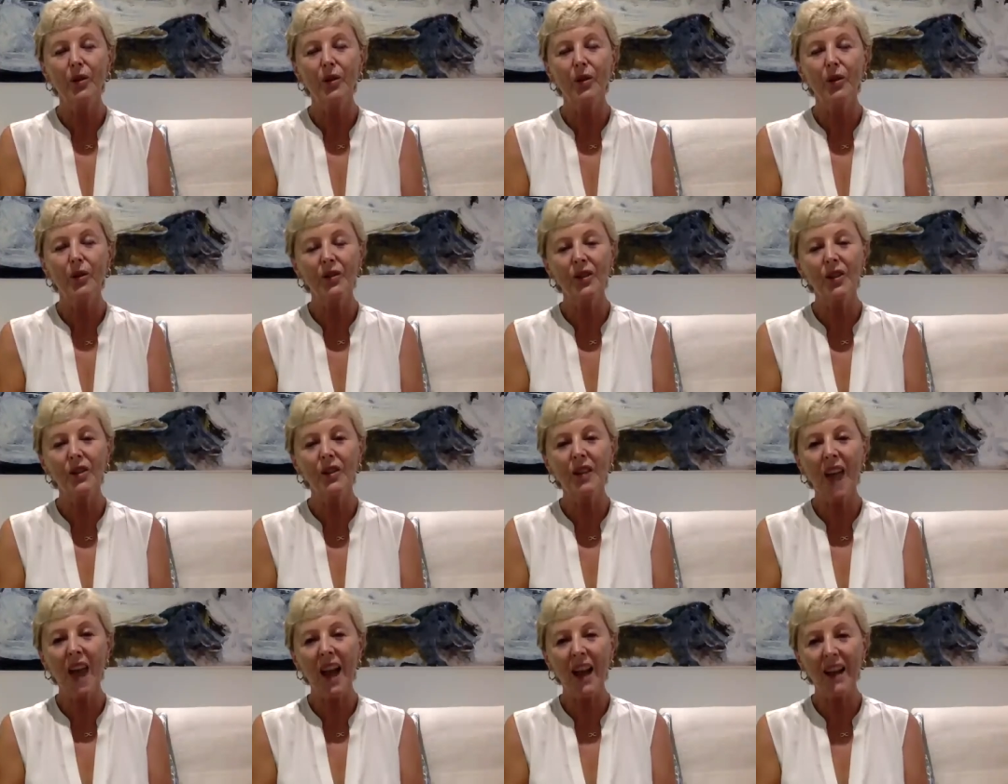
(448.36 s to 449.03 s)
you
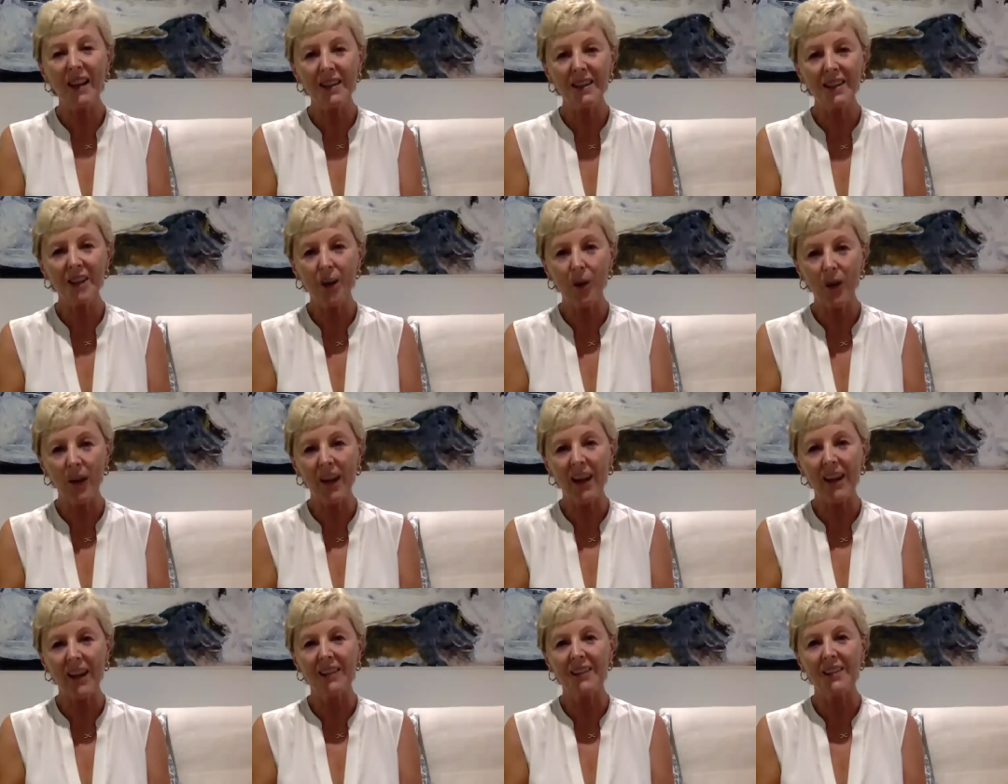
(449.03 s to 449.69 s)
can go
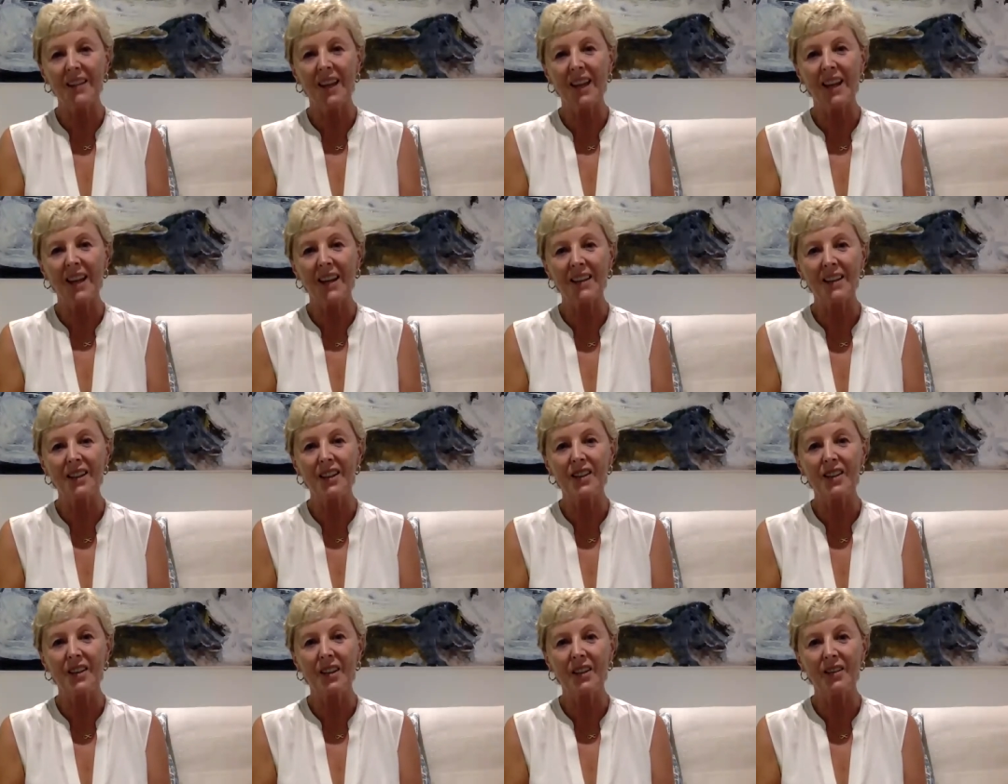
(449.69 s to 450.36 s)
ahead
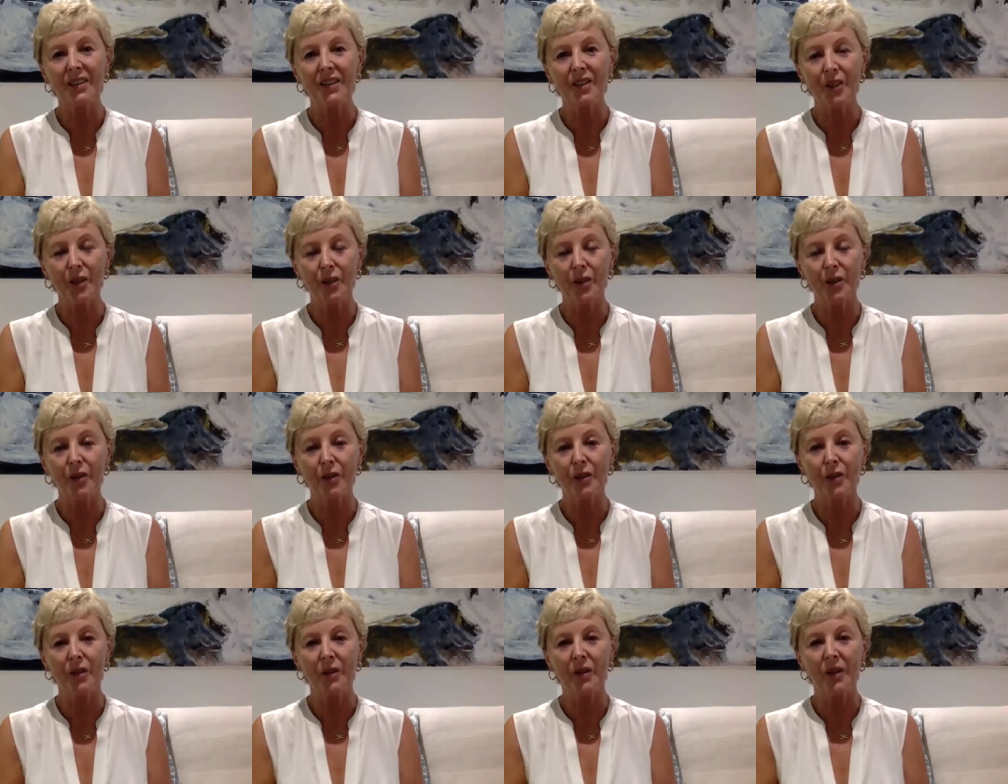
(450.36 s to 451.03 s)
and
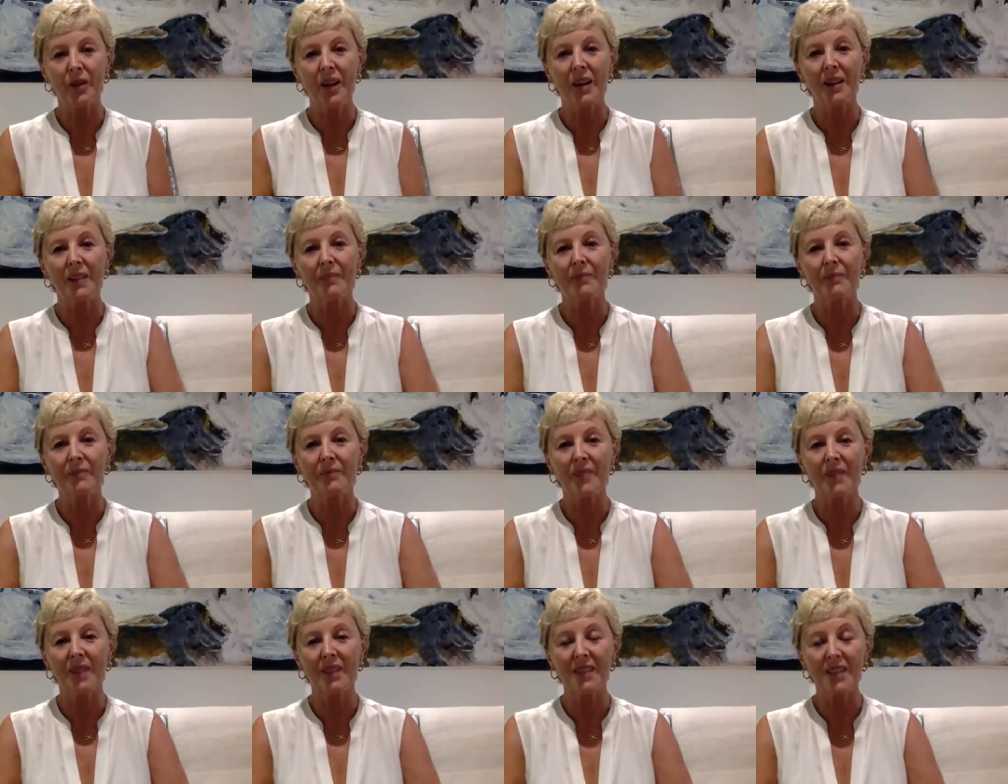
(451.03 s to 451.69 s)
do
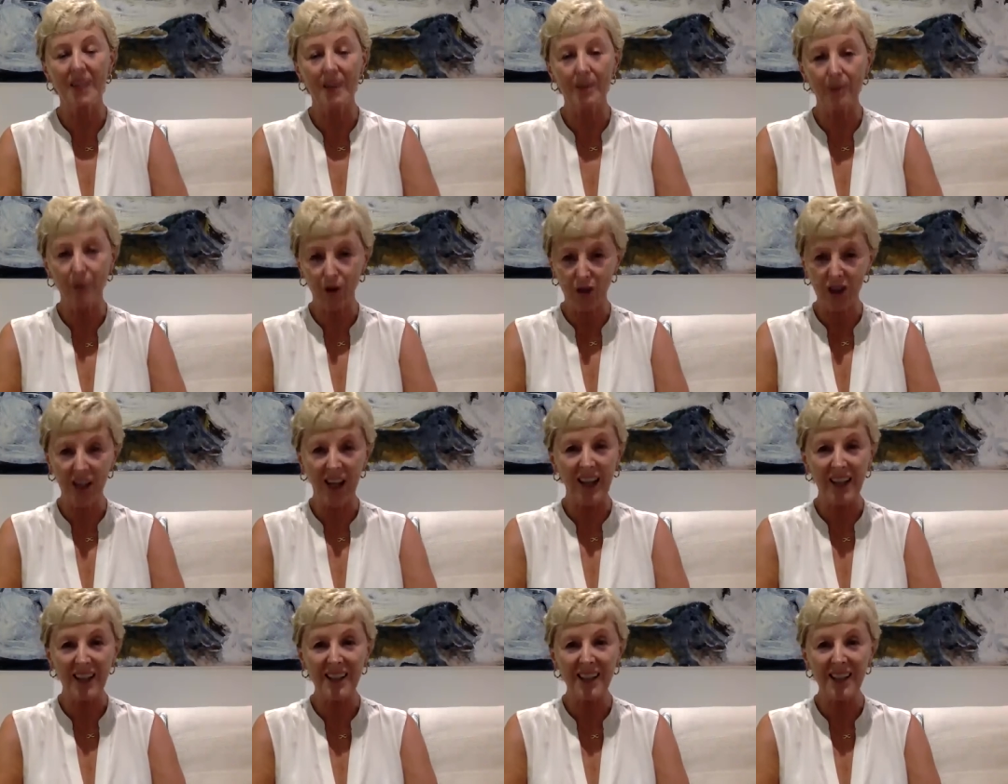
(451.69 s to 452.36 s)
a simple
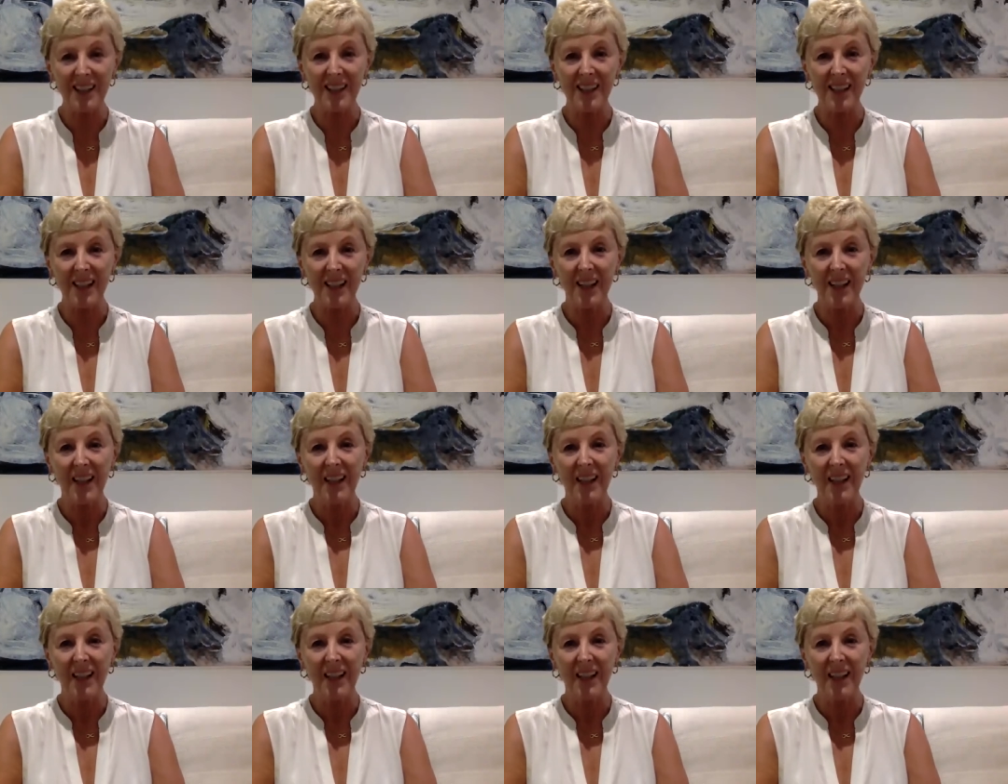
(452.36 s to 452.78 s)
test.